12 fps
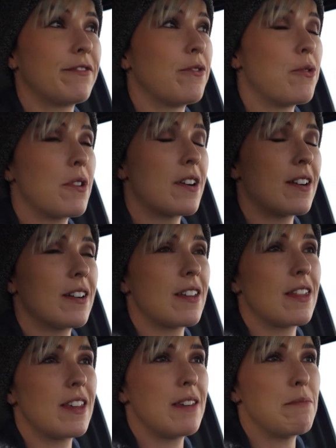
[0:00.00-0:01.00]
for
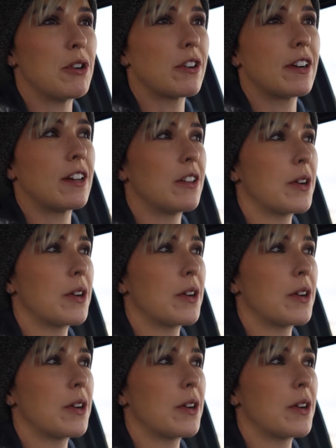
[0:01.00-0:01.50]
the Mill Creek